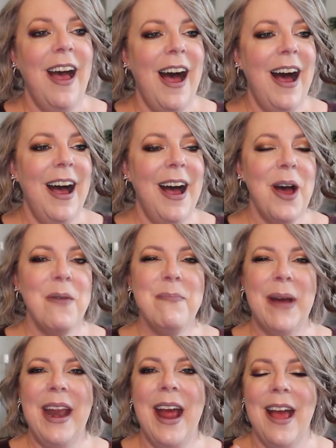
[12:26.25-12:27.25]
Uh,
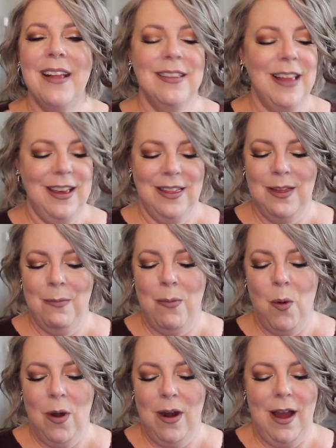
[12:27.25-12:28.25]
but like the
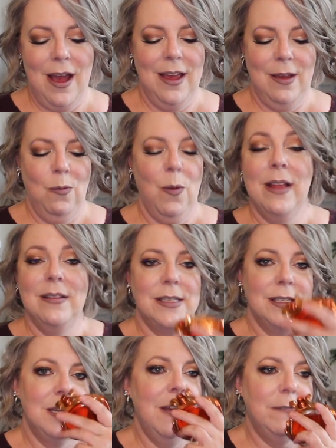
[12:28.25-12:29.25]
more I went and
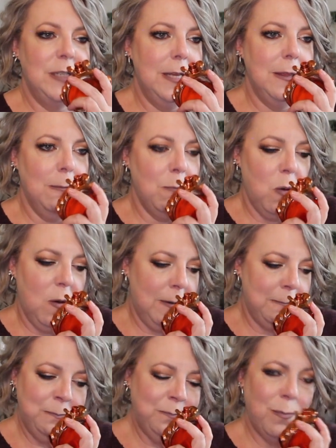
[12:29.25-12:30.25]
sniffed it, the
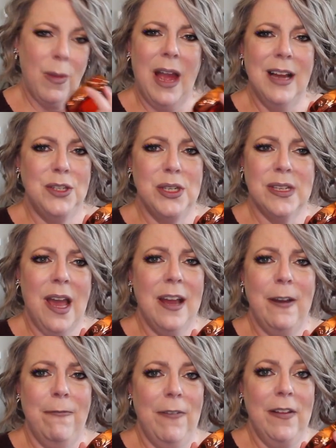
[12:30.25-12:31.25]
more I just
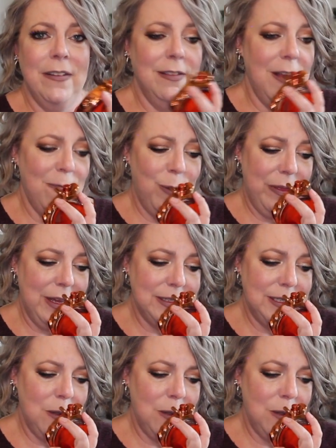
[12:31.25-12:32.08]
kind of fell in love with it.